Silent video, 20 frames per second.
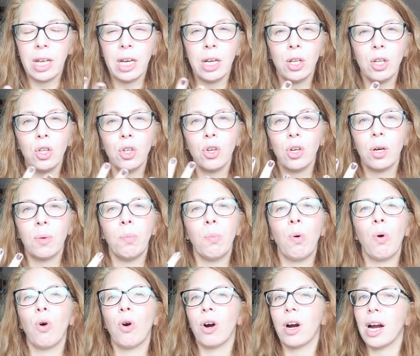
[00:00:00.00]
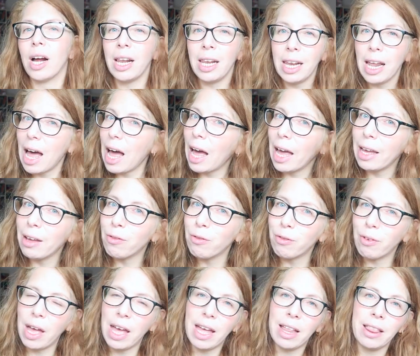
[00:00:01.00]
They look more
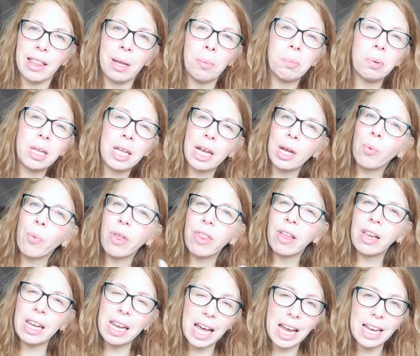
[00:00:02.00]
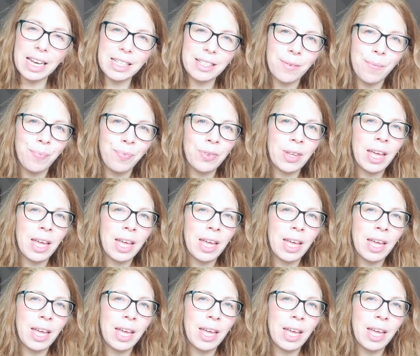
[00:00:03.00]
alive, and they play with the light.